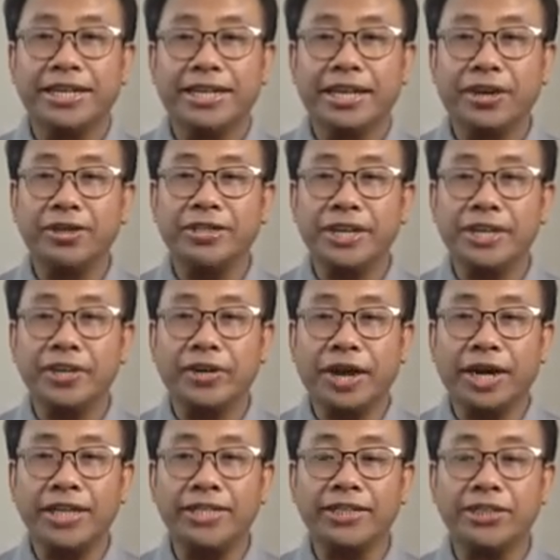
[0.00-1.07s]
The closer you
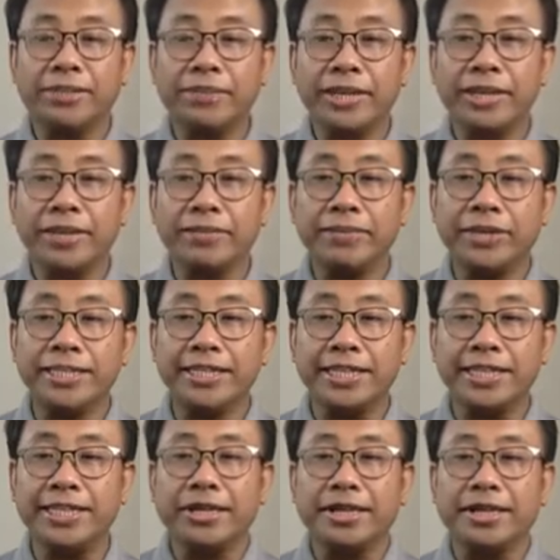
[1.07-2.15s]
are to the point of
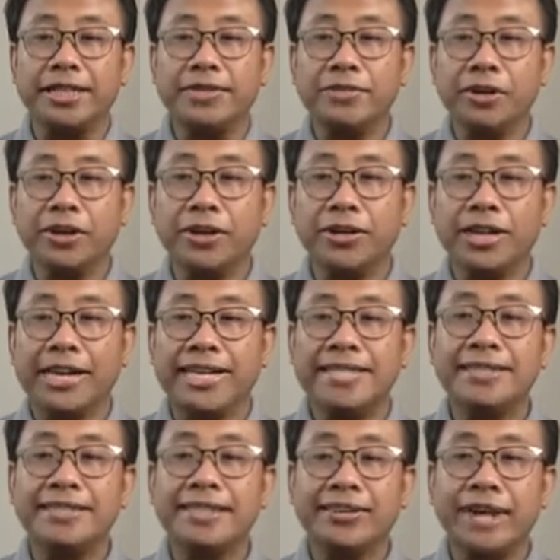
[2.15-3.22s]
origin, the smaller
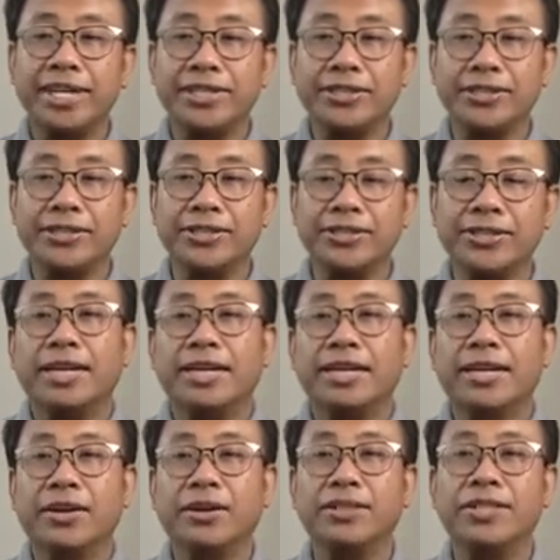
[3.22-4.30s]
is the radius.
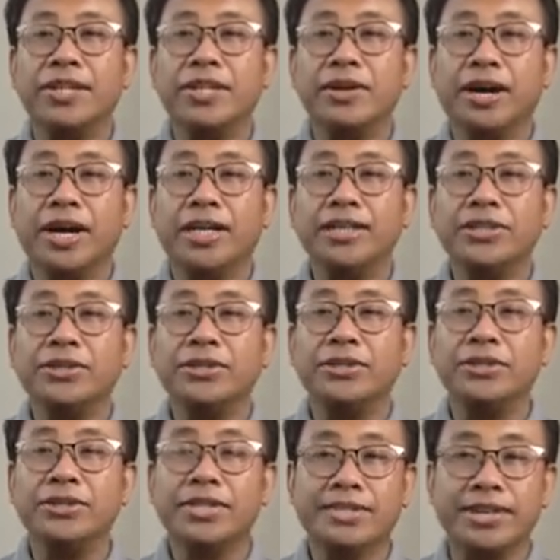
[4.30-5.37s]
The closer you are
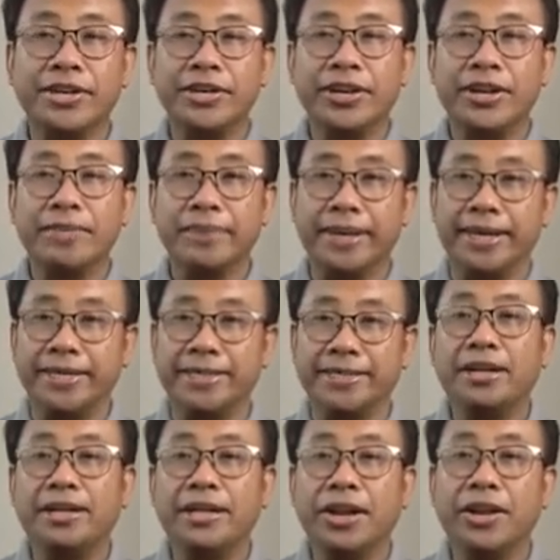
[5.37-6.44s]
to the circular
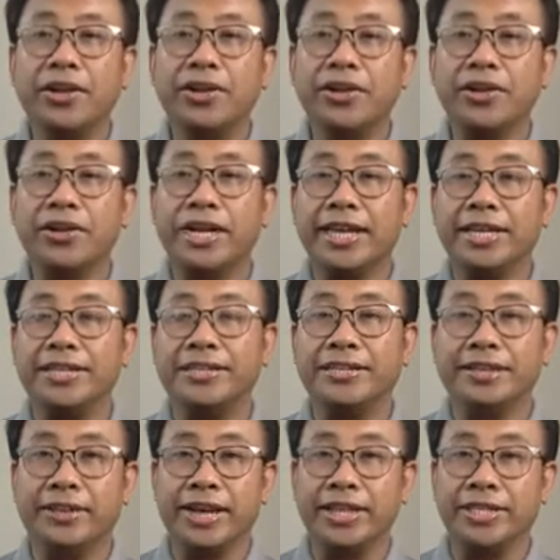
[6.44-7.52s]
base, the longer is
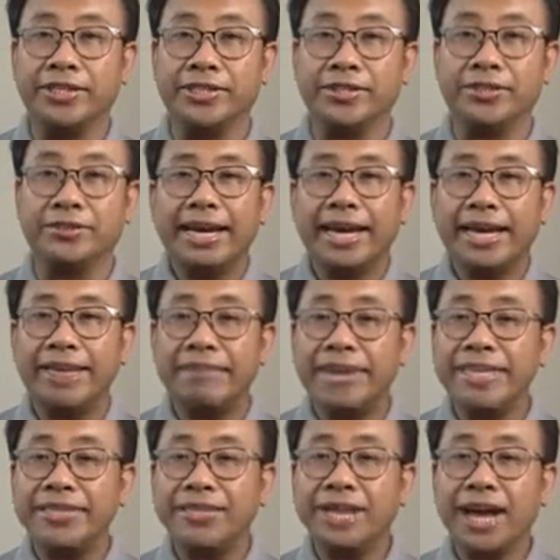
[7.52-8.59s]
the radius. And
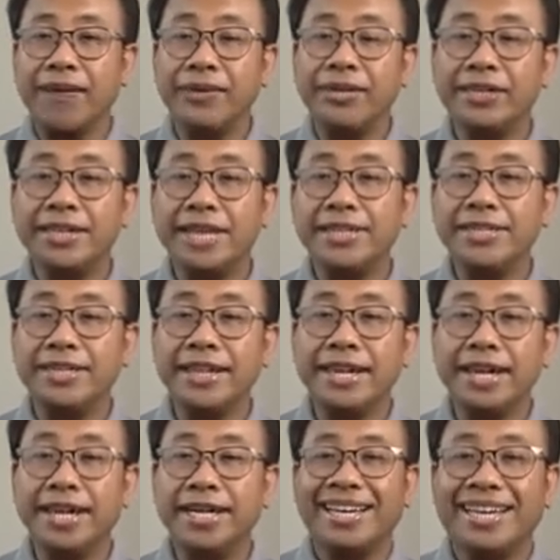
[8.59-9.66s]
based on our notation
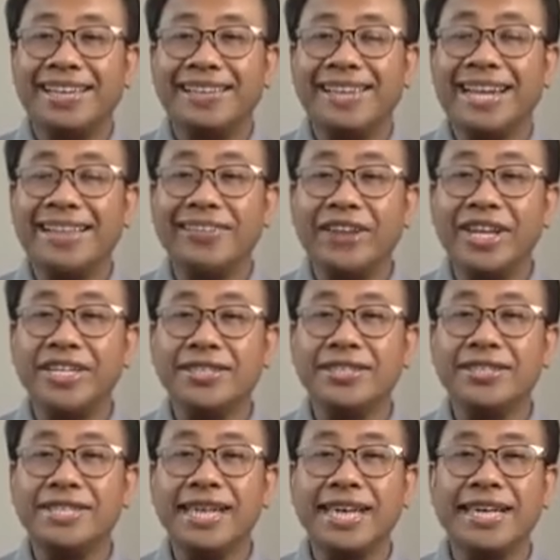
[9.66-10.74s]
here, that
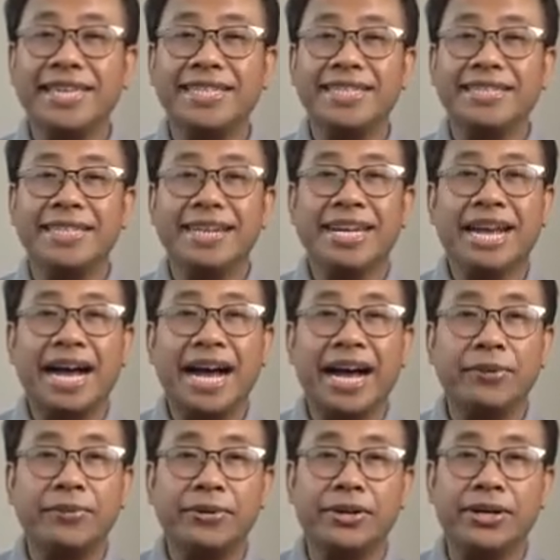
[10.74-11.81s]
radius is
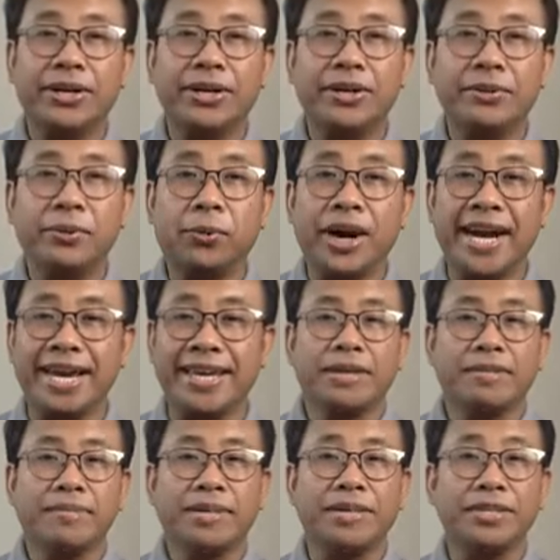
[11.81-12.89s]
our
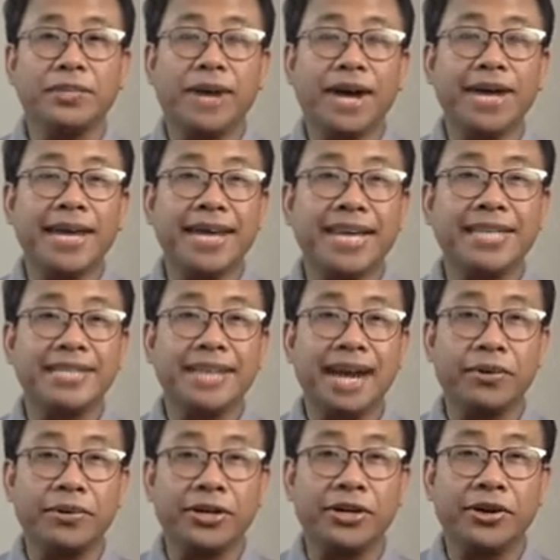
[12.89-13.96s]
y, because y is
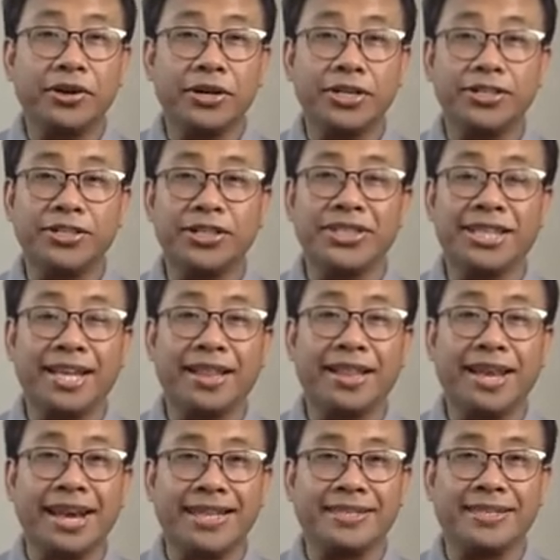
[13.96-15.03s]
our
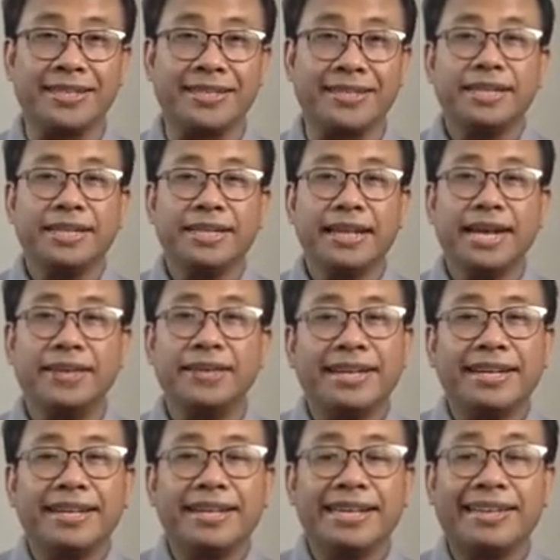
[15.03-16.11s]
horizontal axis.
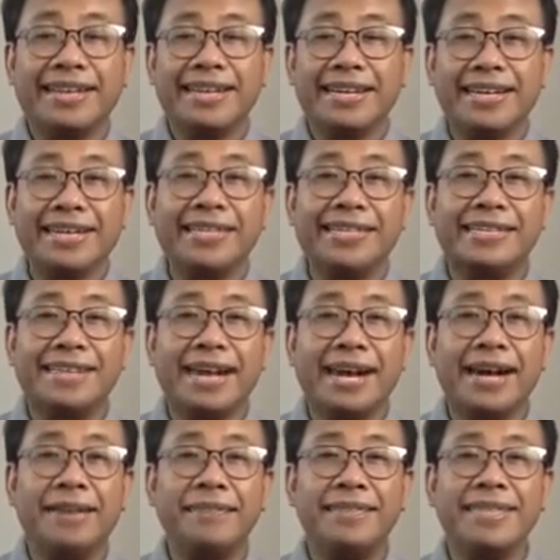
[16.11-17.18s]
Now, the thickness
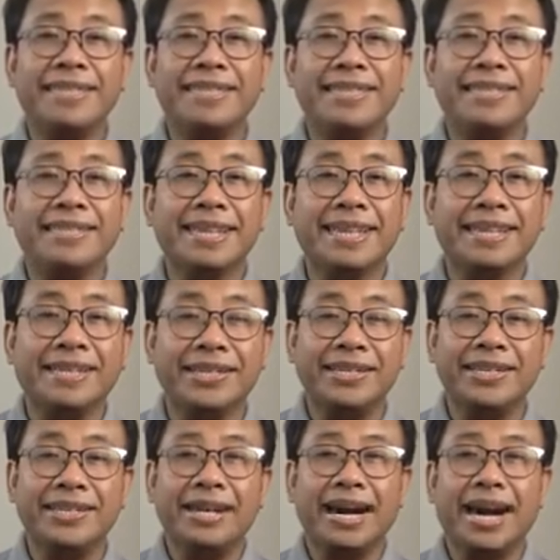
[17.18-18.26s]
of this
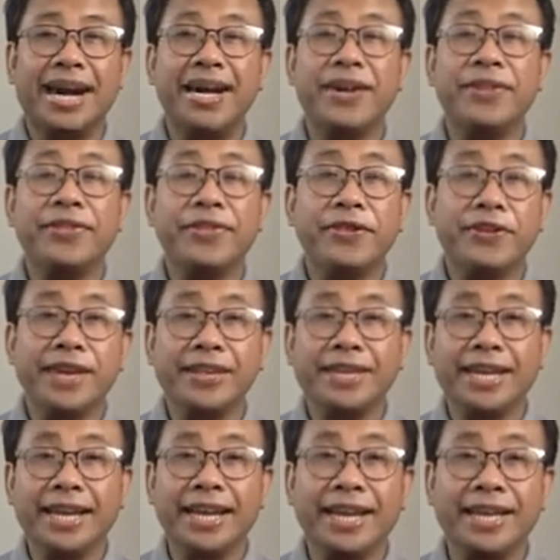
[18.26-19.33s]
cylinder are
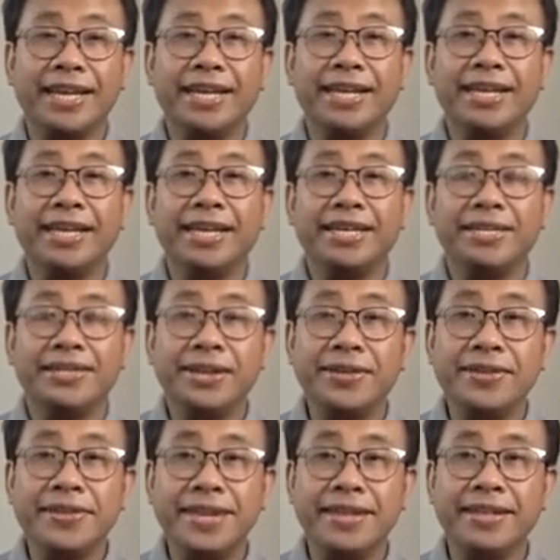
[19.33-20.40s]
theoretically so
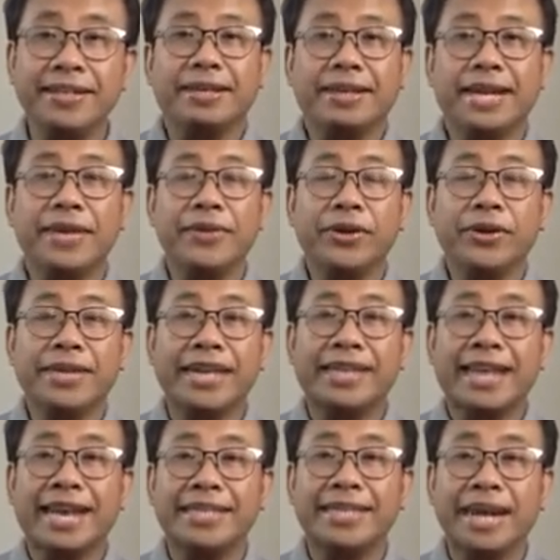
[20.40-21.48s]
thin, and we call
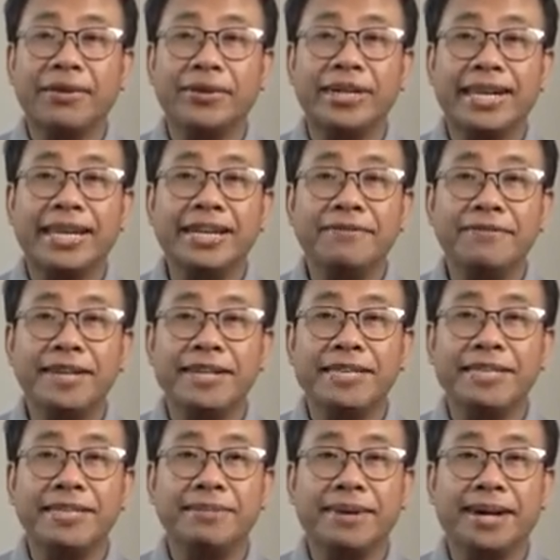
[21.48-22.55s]
that as our
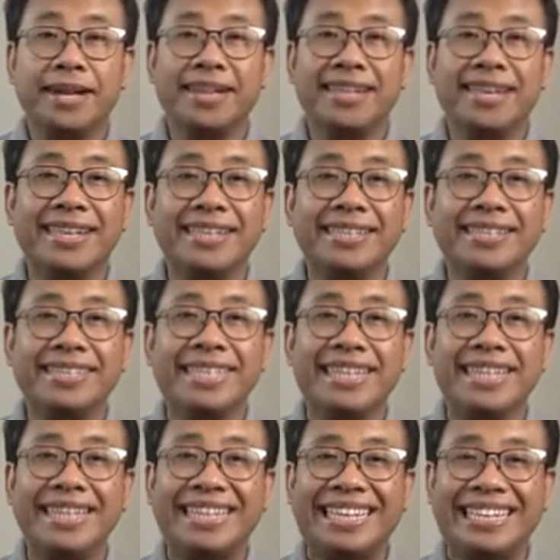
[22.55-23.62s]
infinitesimal
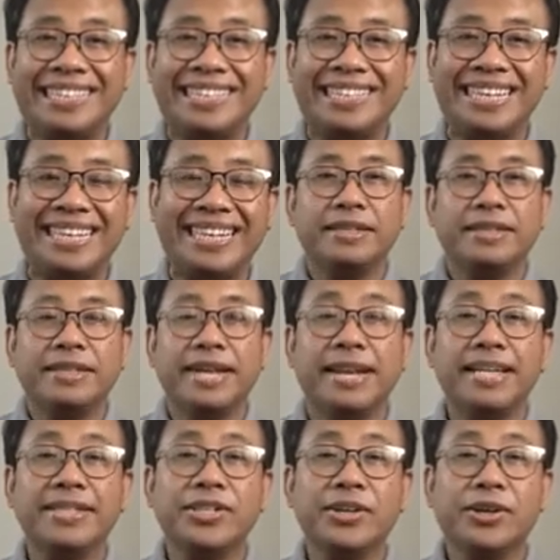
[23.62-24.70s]
dz. Then
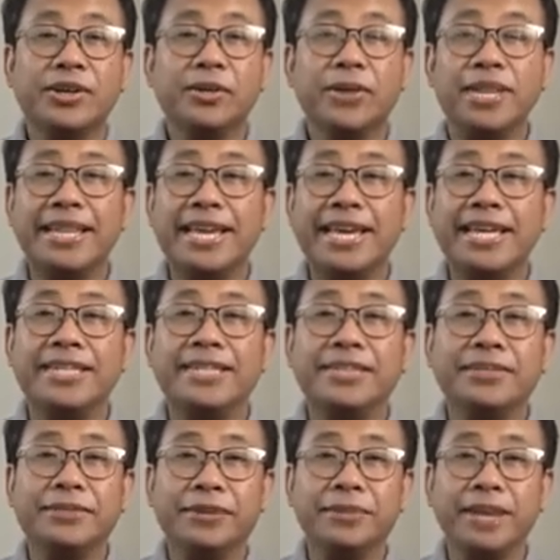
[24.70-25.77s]
let's recall what is
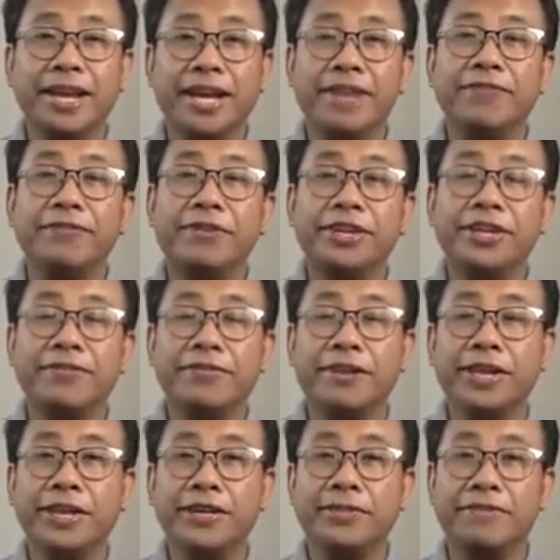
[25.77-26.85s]
the formula for the
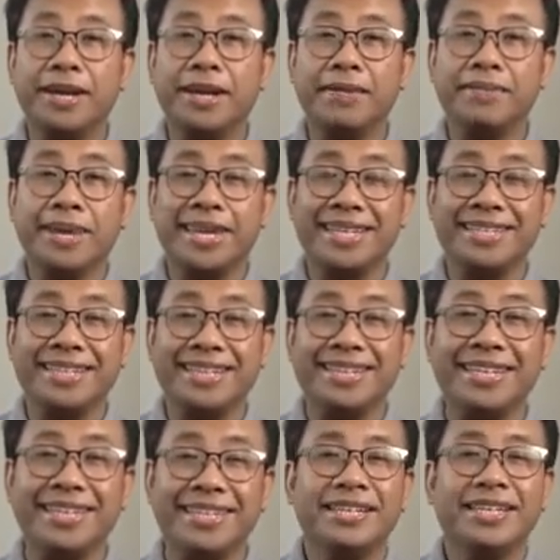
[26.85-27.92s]
volume of a
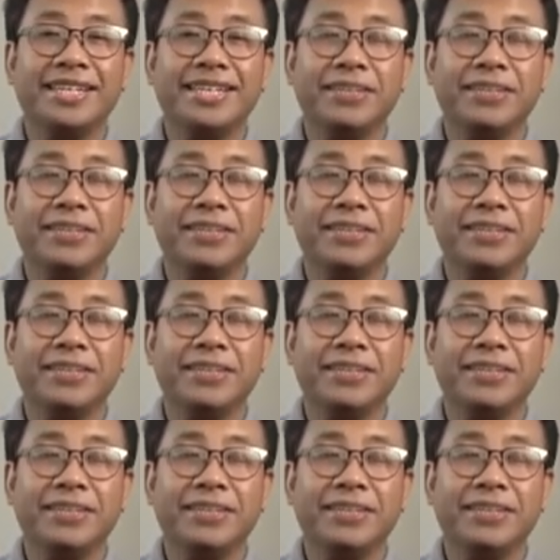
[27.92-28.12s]
cylinder.